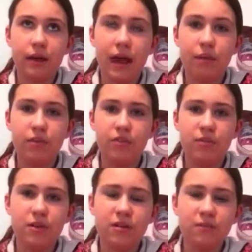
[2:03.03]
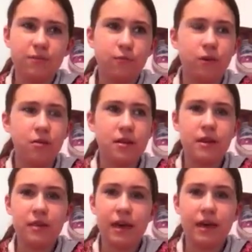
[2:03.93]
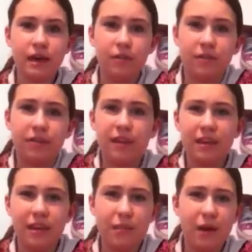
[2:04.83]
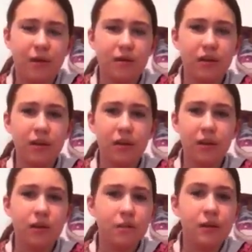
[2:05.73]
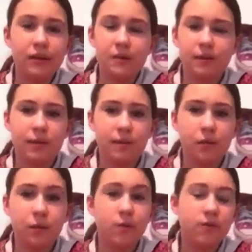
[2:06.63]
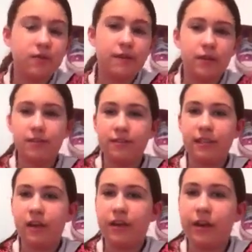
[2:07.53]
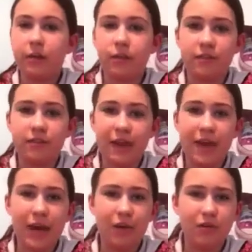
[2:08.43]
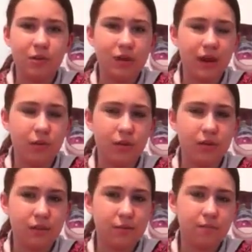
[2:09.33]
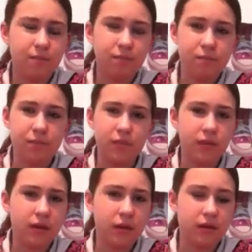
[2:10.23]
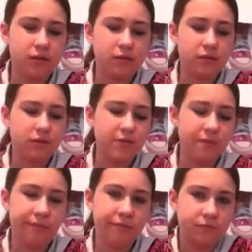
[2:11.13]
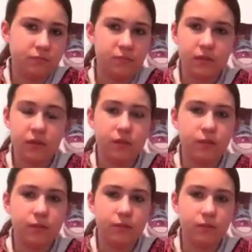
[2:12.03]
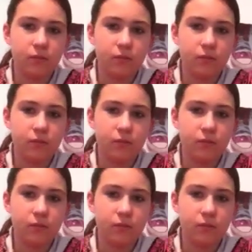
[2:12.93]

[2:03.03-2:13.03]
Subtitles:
I was sort of worried that I was thinking about bulimia, but what was even scarier was that I was okay with it, because, you know,